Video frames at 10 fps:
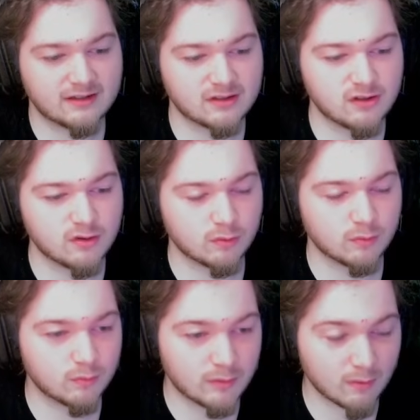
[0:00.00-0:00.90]
do.
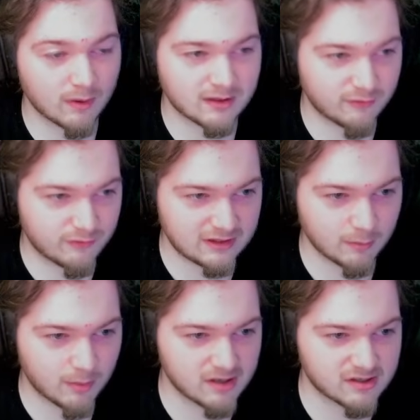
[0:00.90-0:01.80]
We want to defeat the
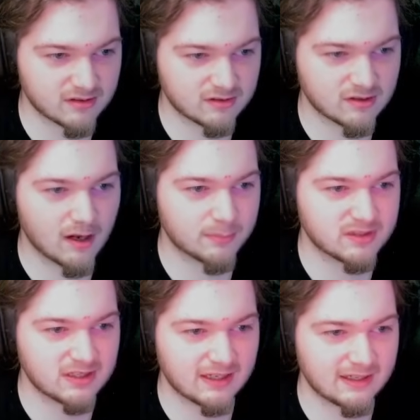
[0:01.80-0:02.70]
boss at the top
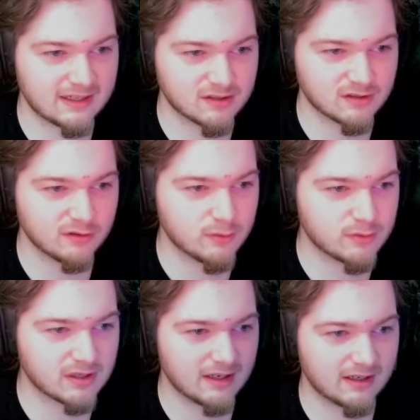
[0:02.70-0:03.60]
to get his
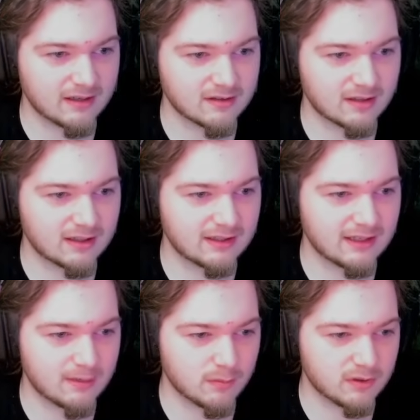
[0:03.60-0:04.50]
loot and
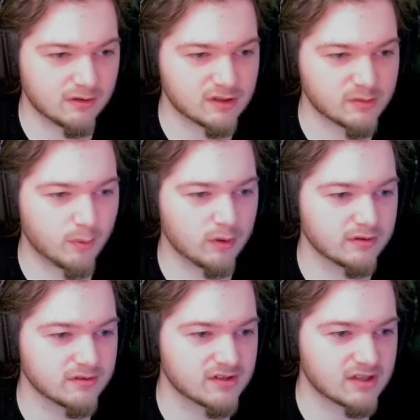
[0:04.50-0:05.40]
claim the
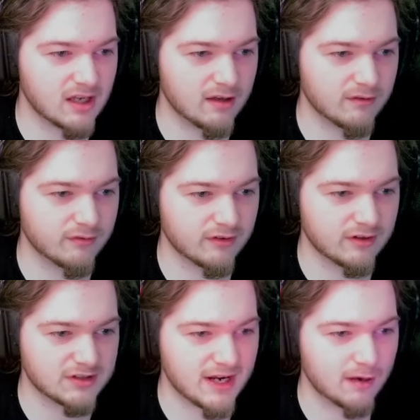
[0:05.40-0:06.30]
spoils of the
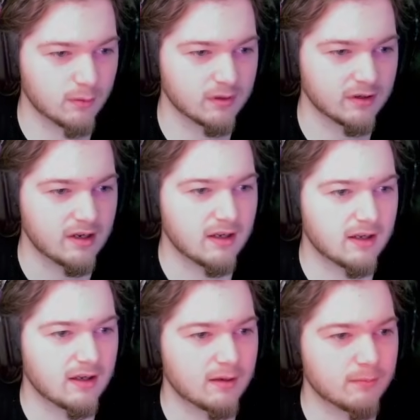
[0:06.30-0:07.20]
tower.
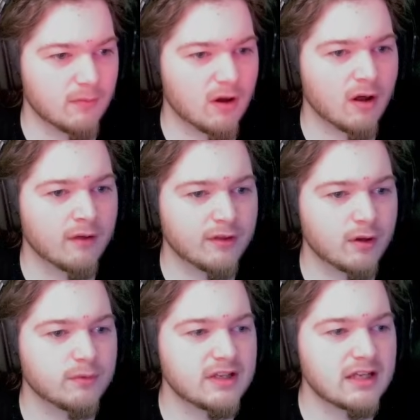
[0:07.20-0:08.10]

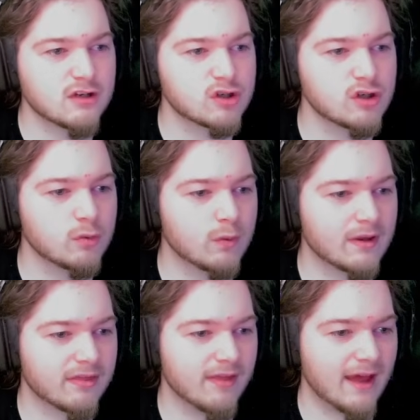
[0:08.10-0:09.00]
Although the issue
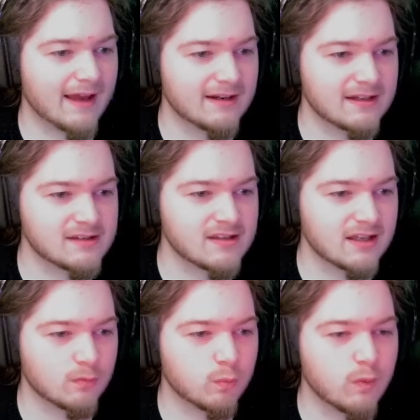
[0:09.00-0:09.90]
with that is
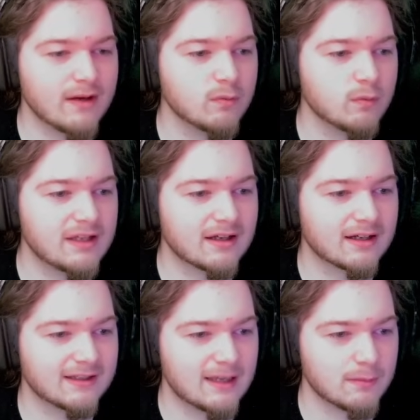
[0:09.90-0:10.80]
that when we claim